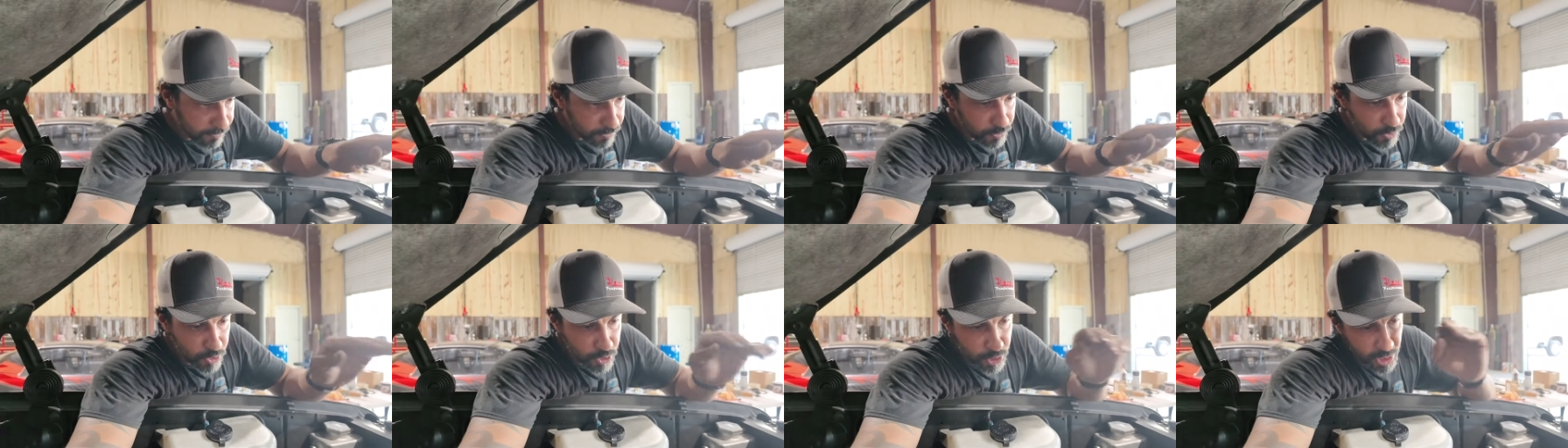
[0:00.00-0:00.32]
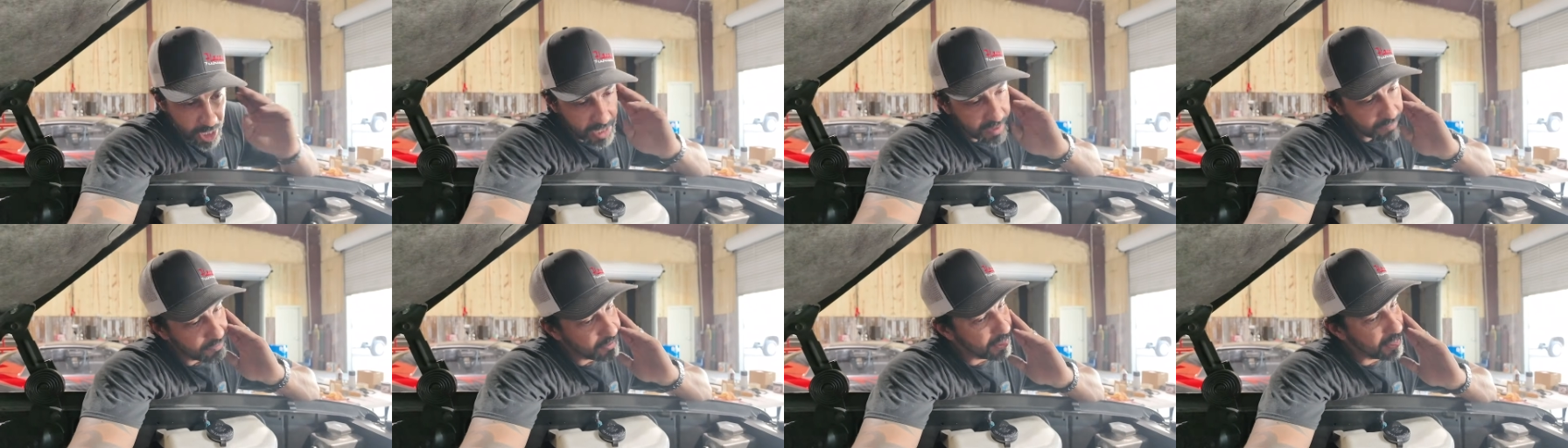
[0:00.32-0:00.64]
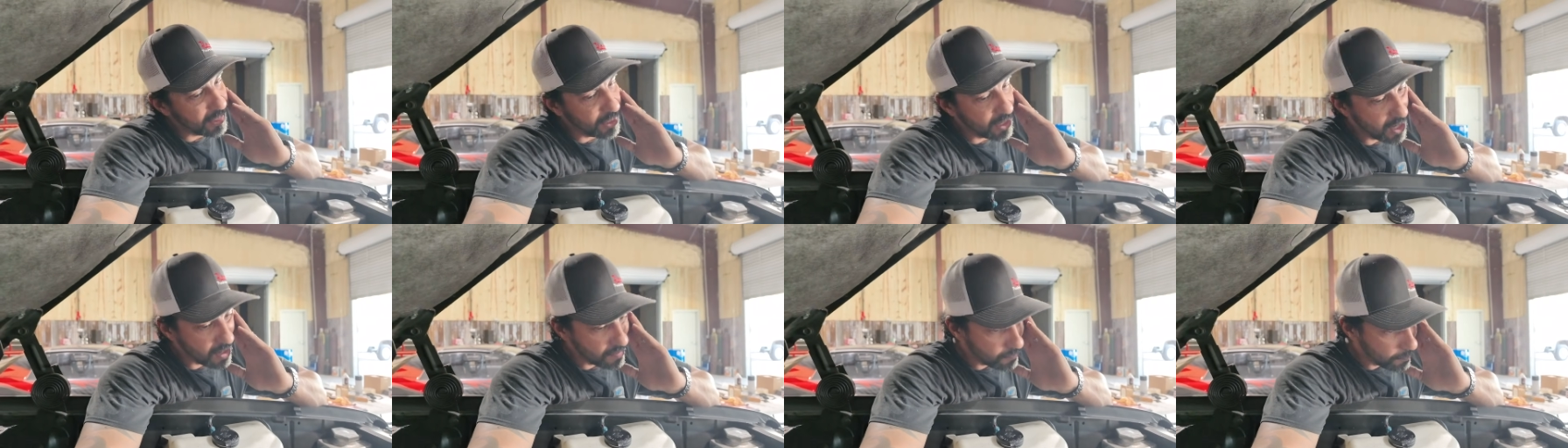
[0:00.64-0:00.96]
shaved that
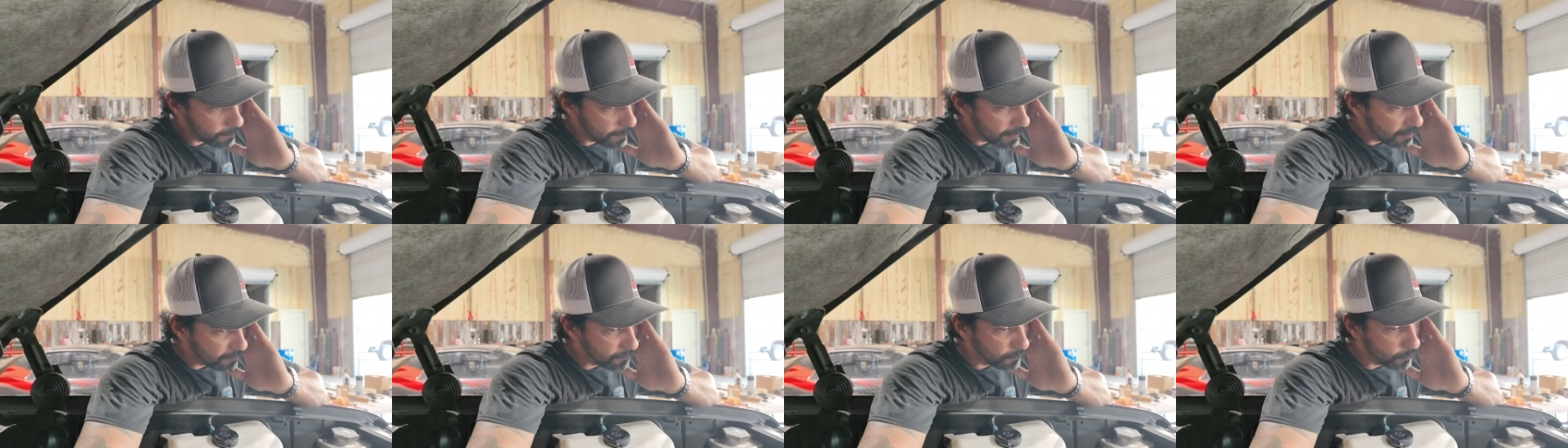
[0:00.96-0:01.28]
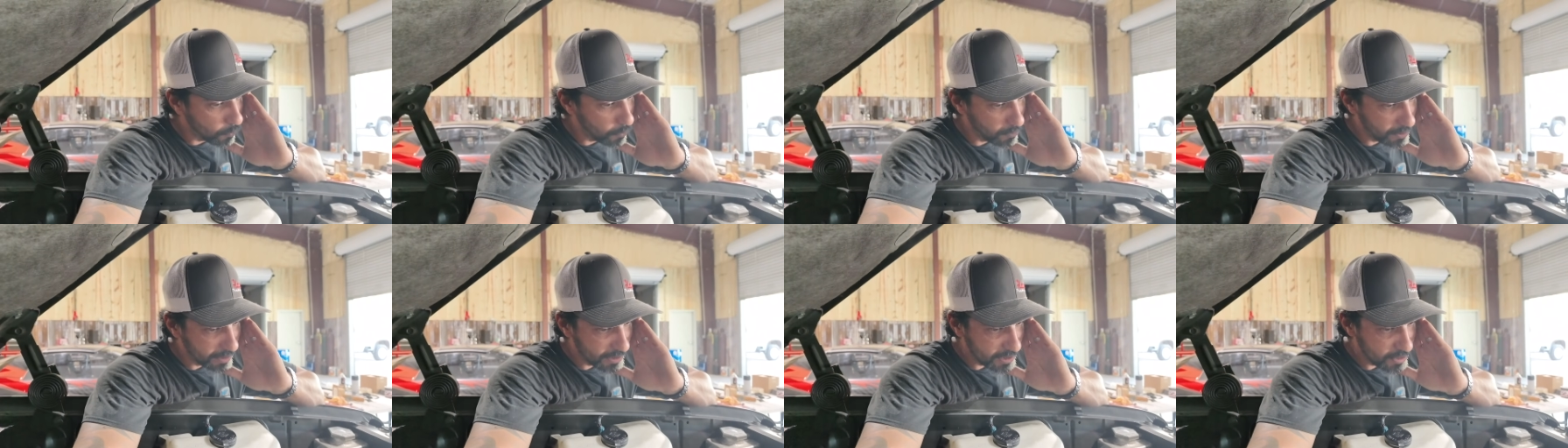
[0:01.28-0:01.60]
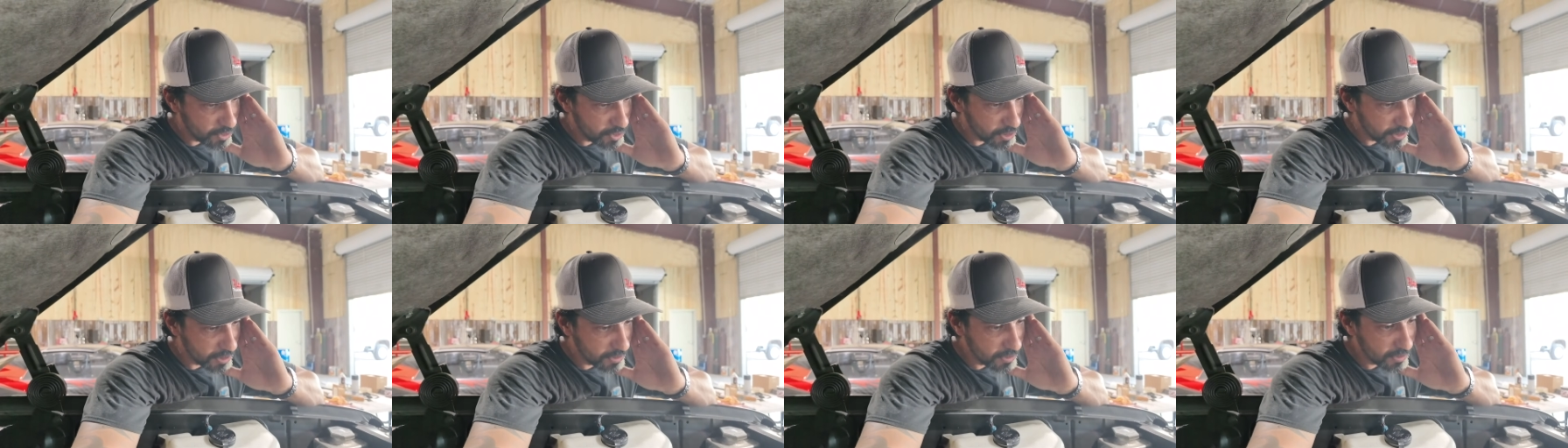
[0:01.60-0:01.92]
off about 4
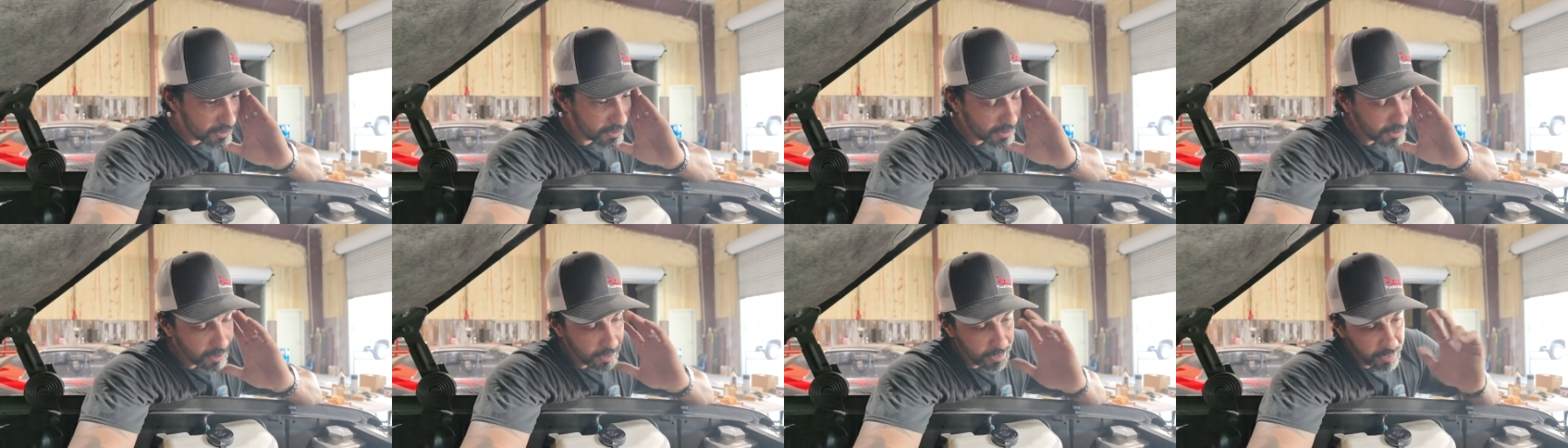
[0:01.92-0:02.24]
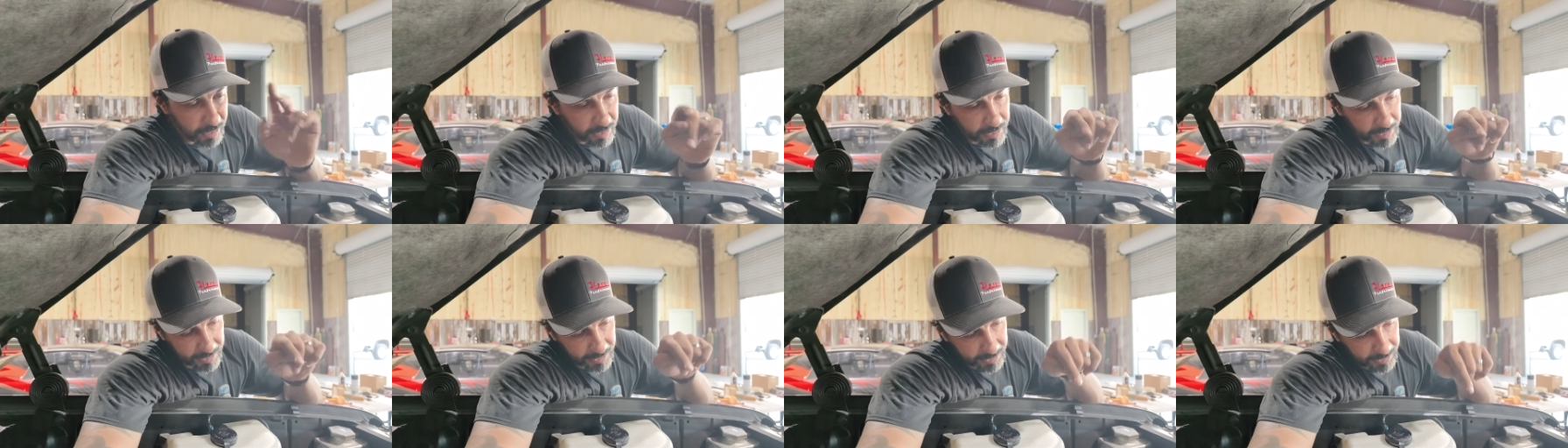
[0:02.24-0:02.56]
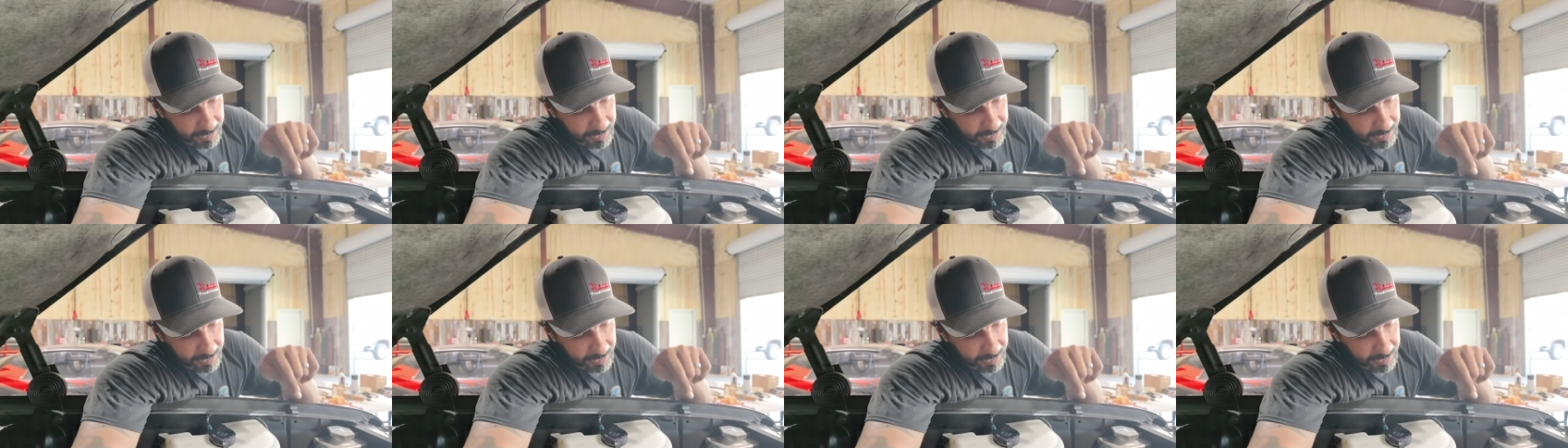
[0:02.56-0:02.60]
inches, and